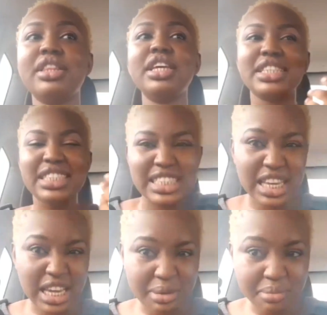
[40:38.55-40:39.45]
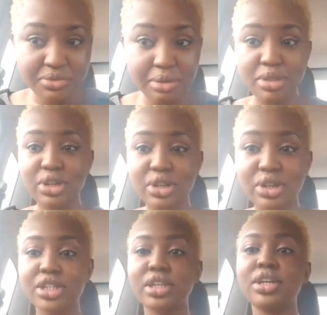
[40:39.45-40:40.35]
I think it's time for me to
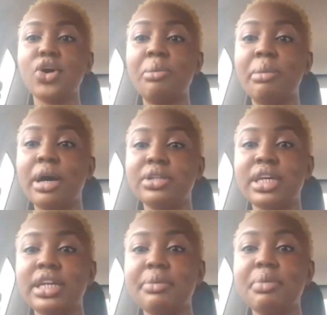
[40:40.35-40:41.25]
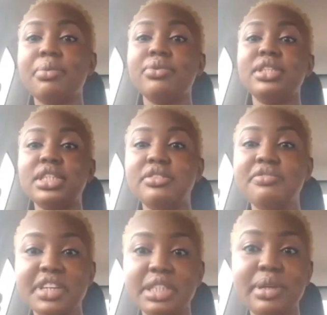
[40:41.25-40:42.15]
actually come out and let people see the
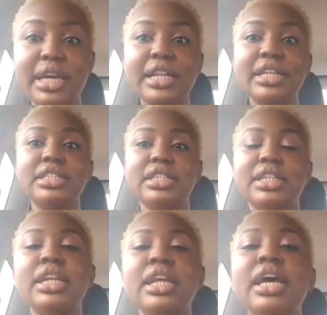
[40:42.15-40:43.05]
face behind this thing.